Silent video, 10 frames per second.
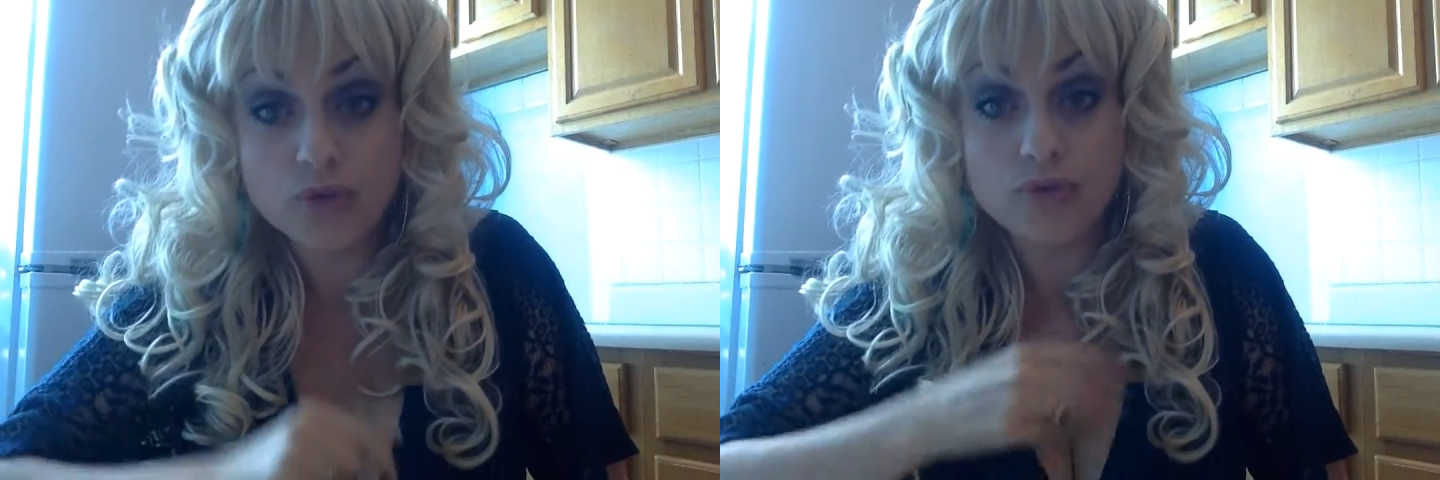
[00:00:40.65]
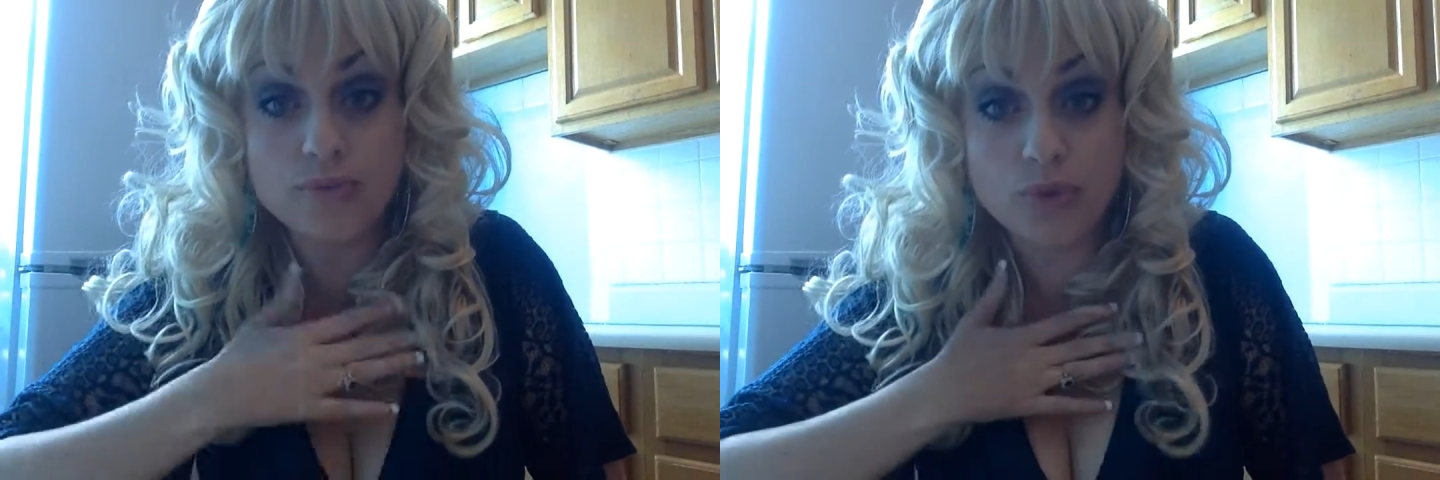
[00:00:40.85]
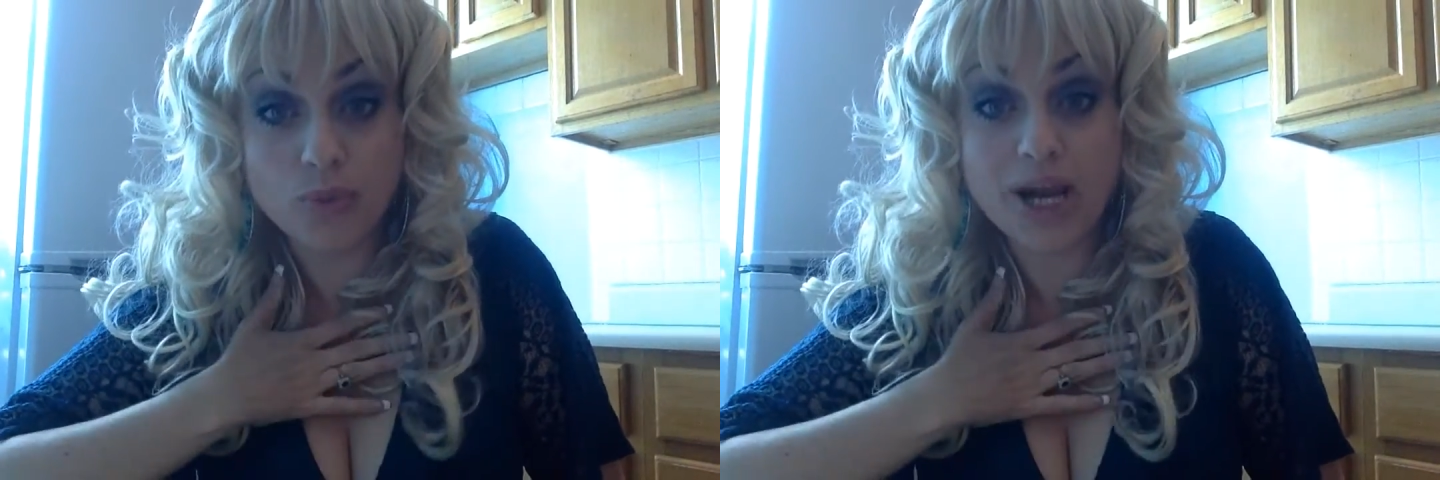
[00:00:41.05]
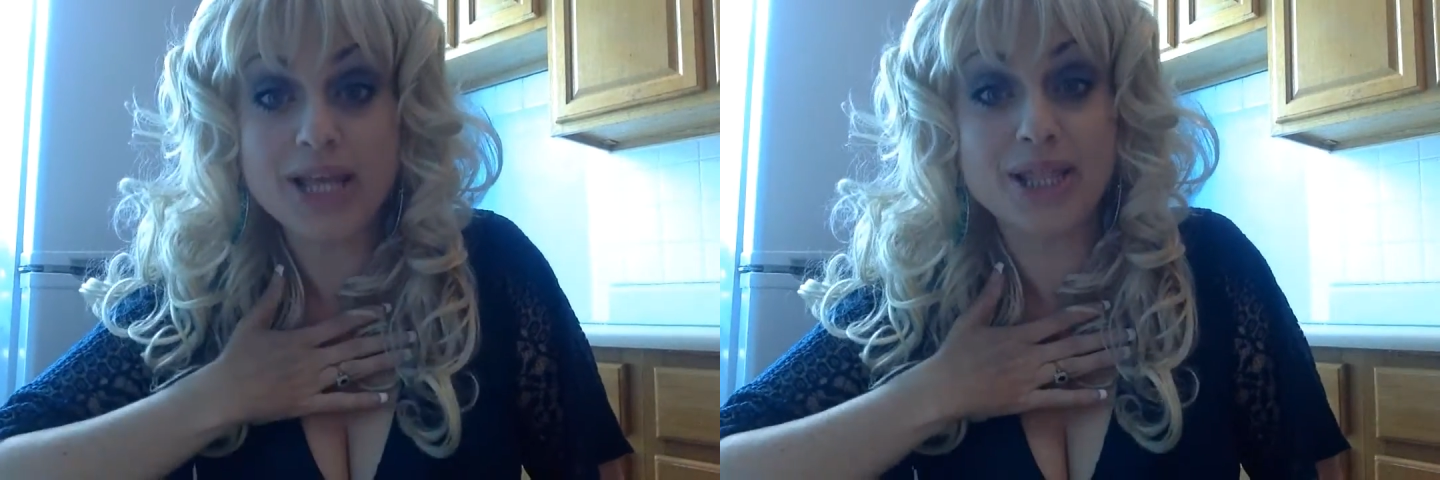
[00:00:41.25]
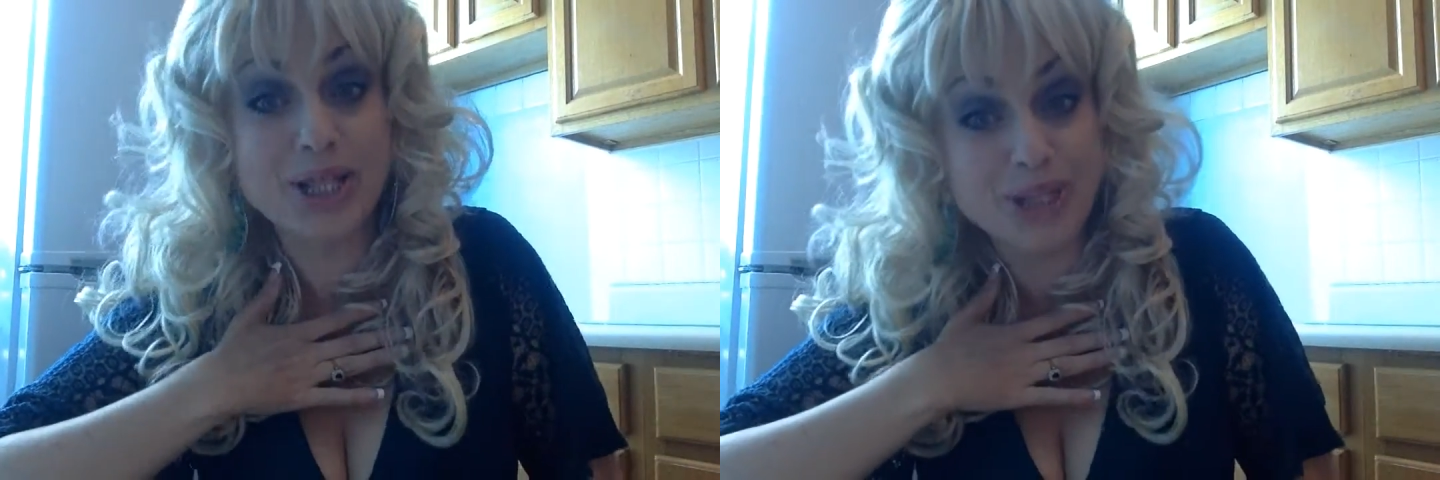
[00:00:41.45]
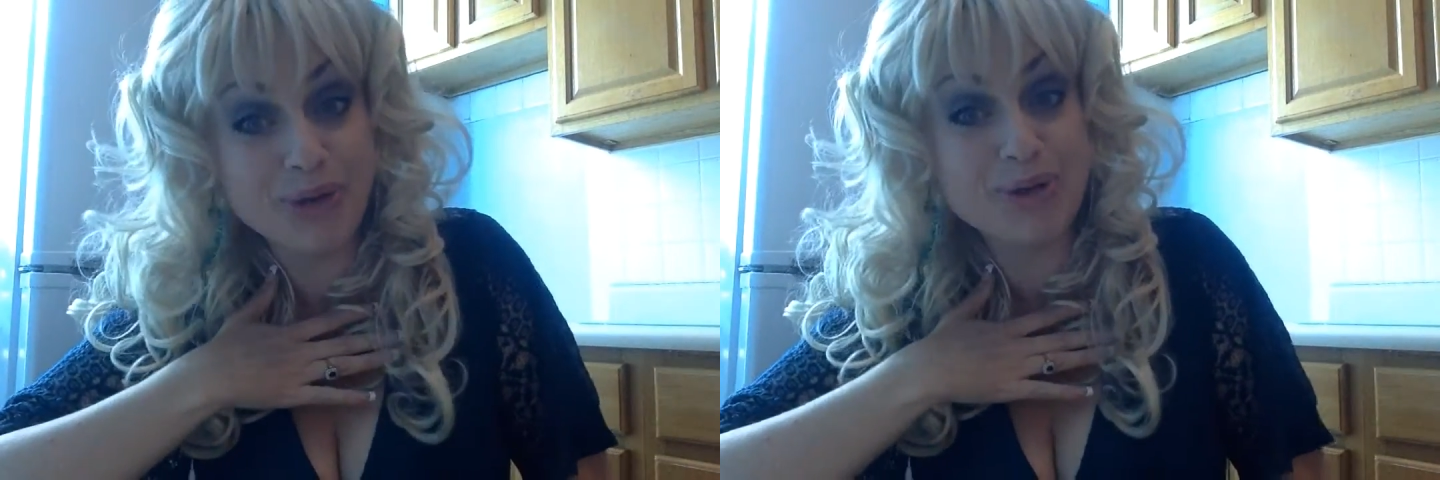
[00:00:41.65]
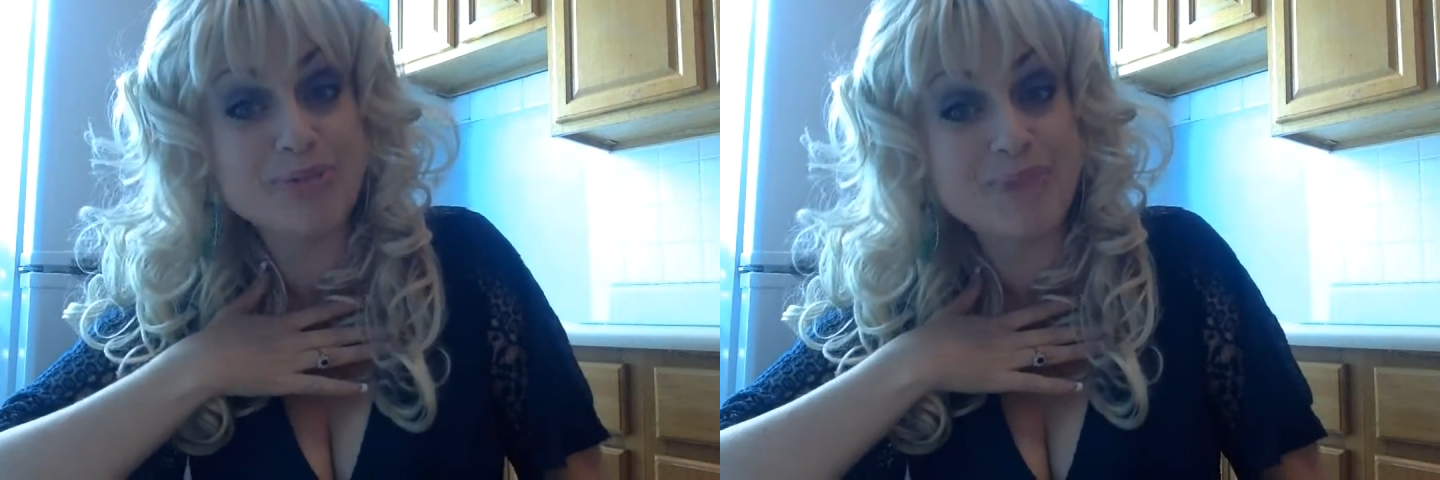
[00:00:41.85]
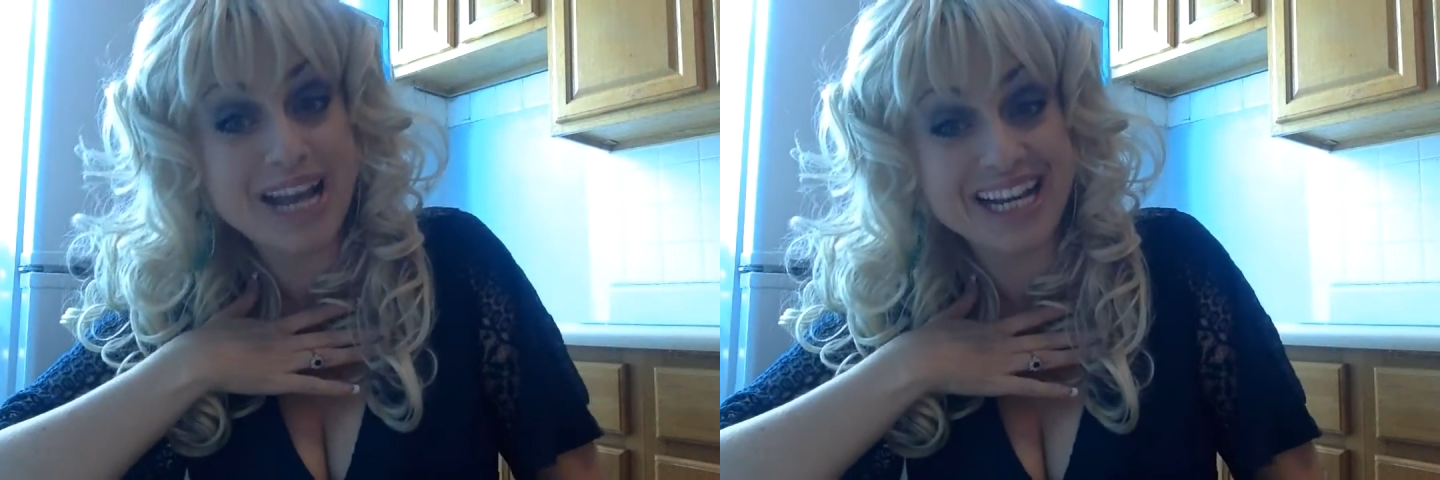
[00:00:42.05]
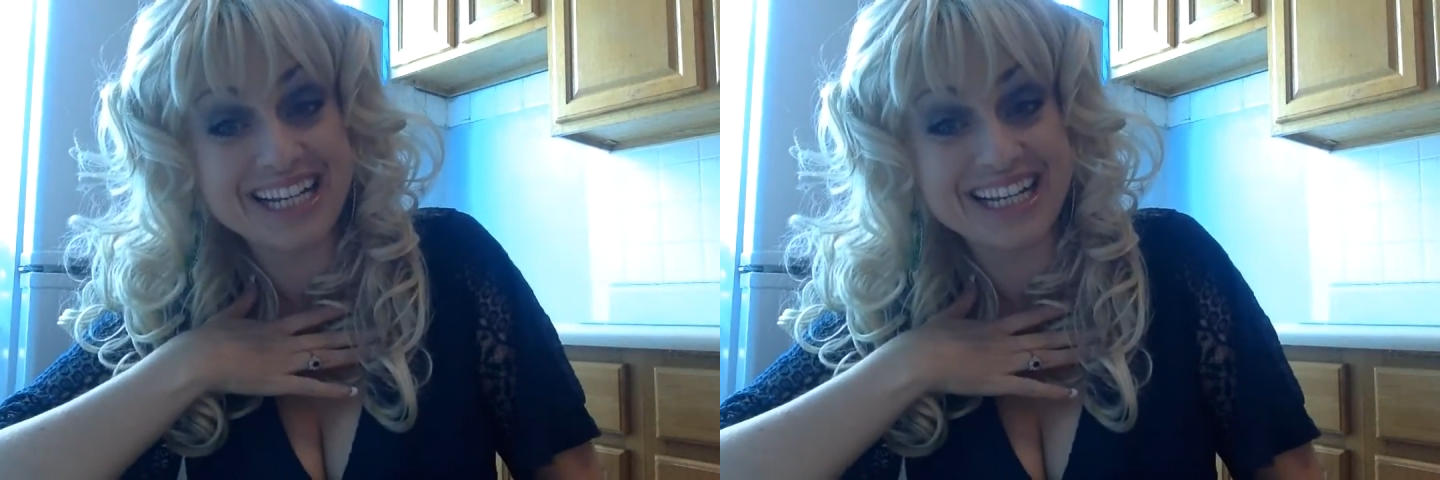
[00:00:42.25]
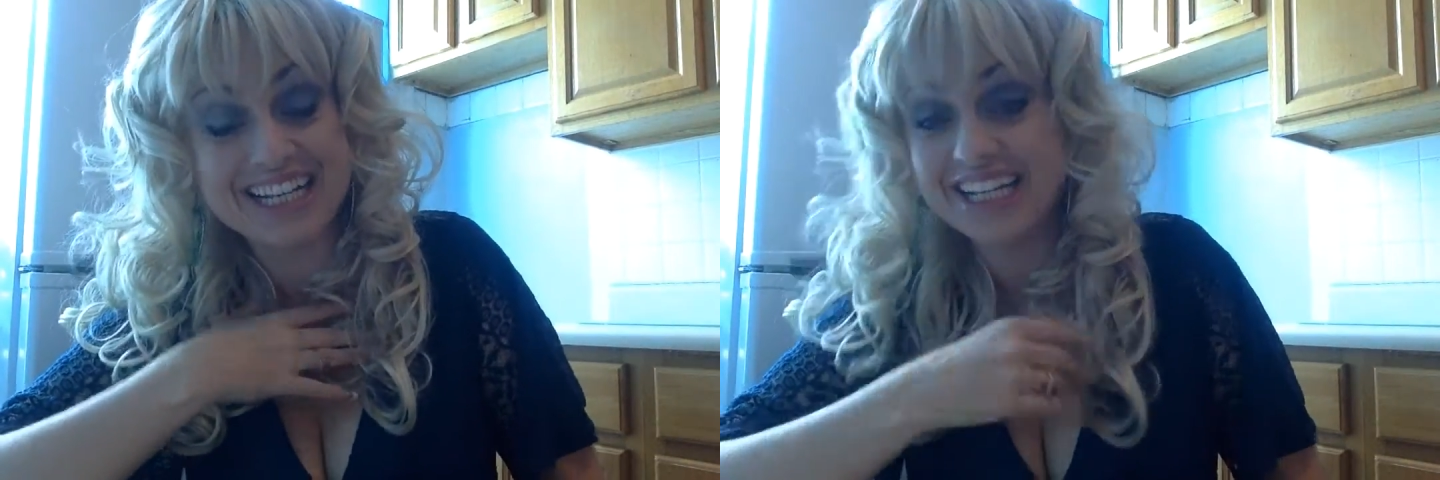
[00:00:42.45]
from the way the Lord made
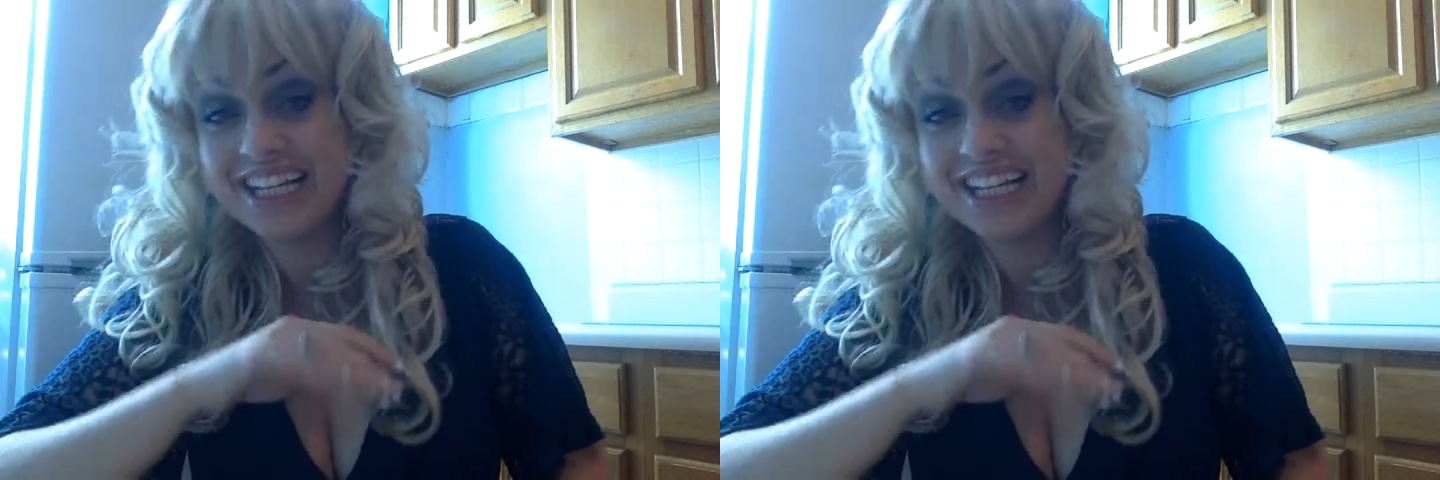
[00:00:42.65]
it.